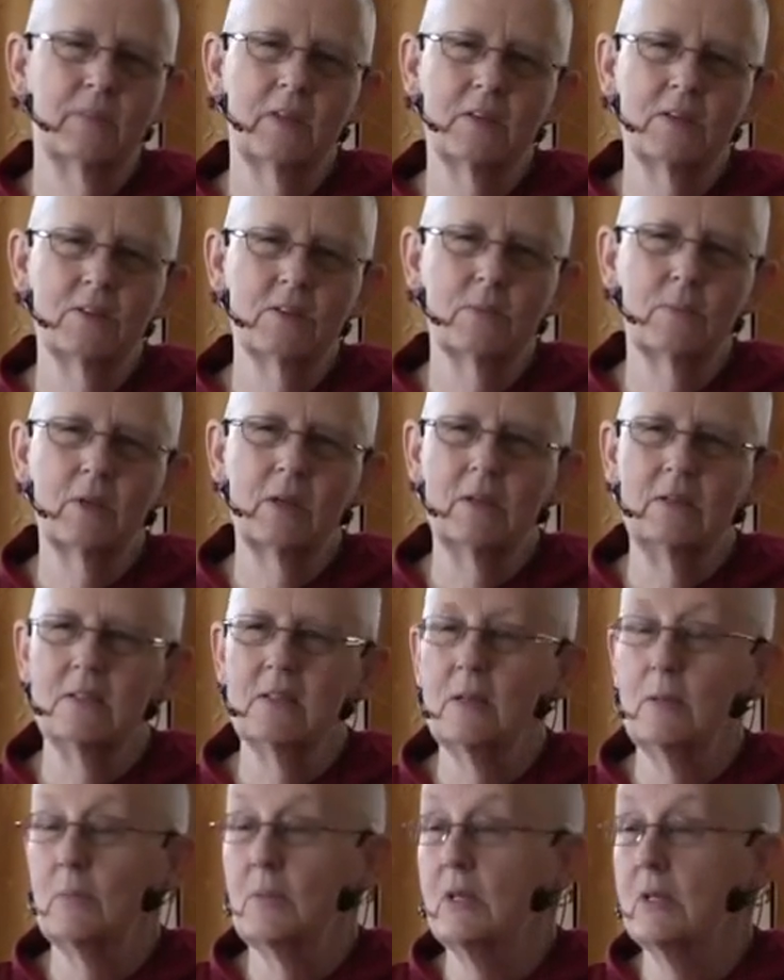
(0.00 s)
and some
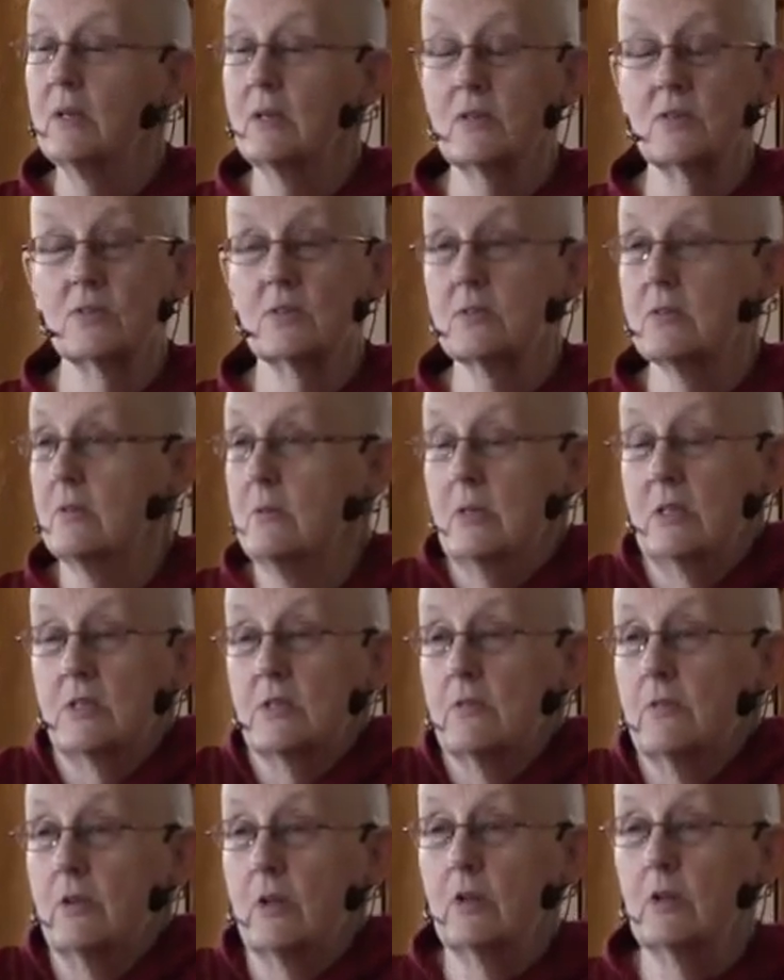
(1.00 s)
contentment, because
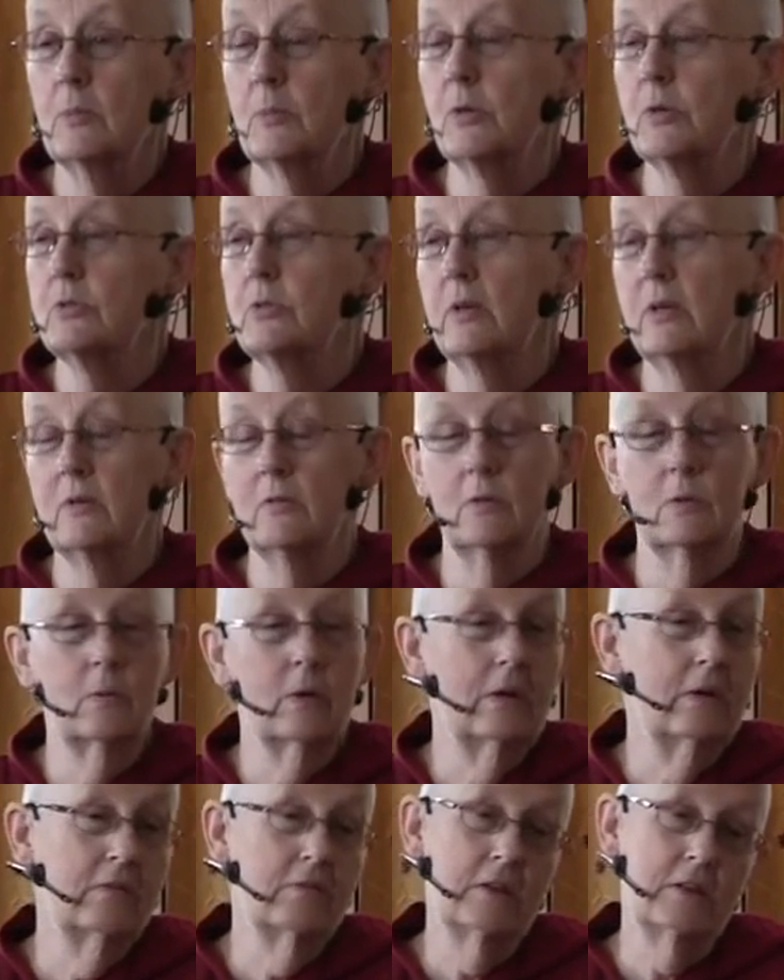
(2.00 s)
it's available to every
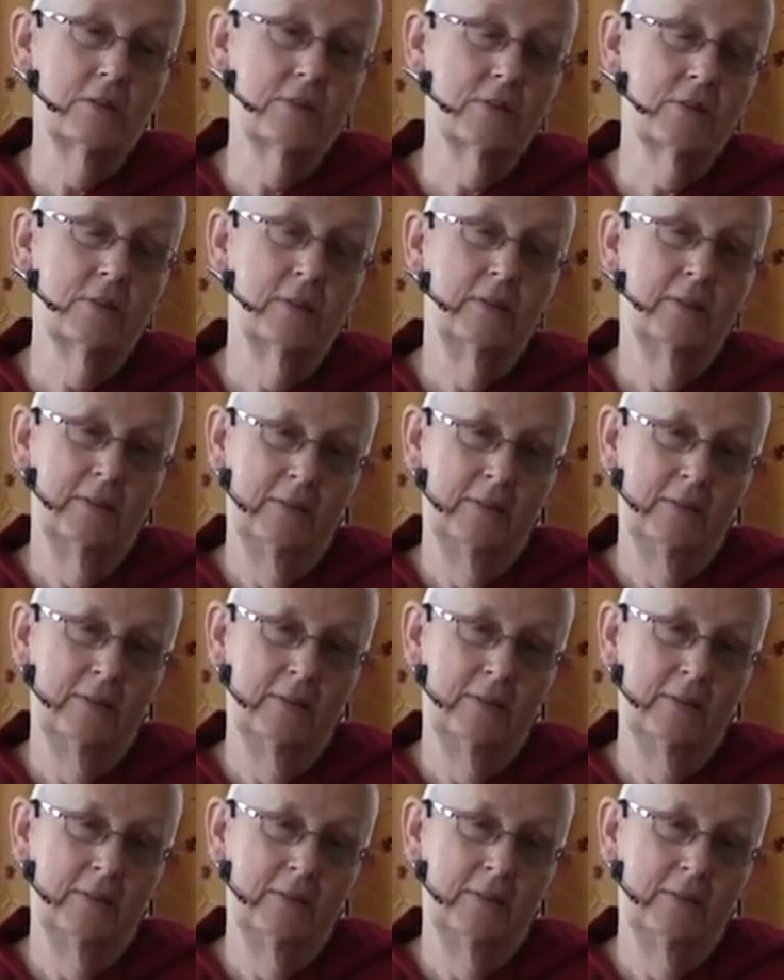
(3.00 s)
one of us.